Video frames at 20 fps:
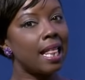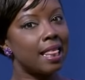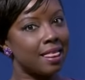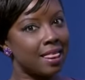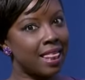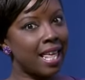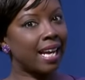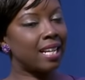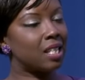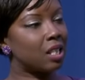
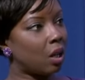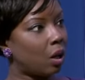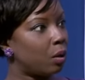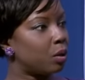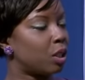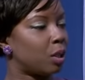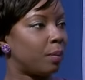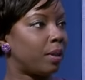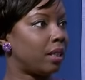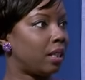that's
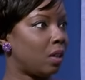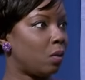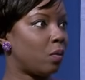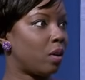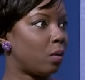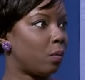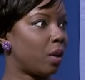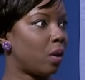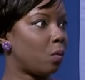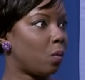ultimately
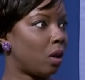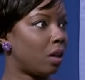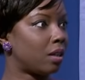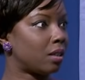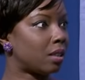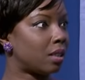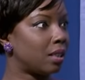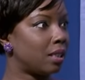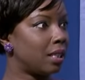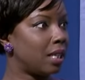what we
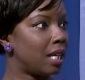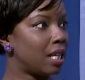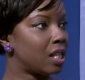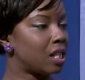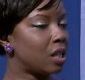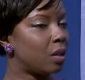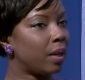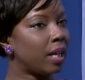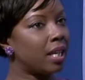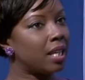want.
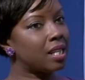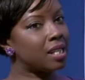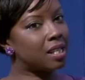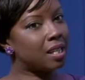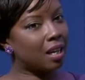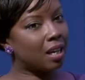So it is the